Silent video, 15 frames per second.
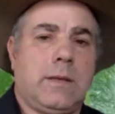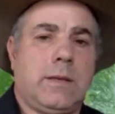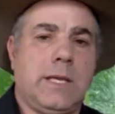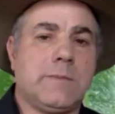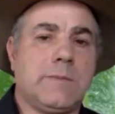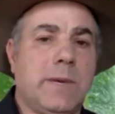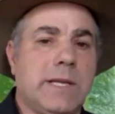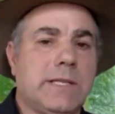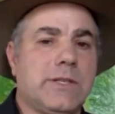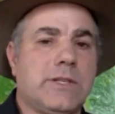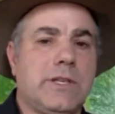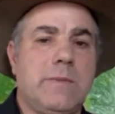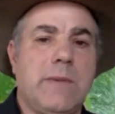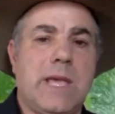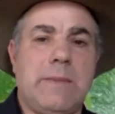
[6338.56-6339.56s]
as much as
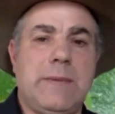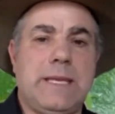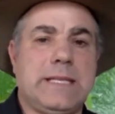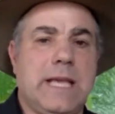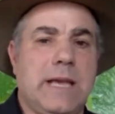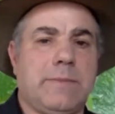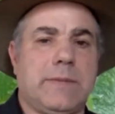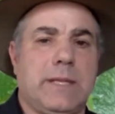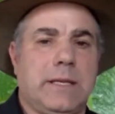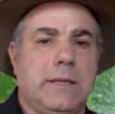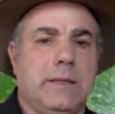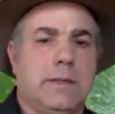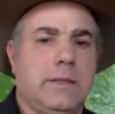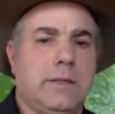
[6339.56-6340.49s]
you may be tempted,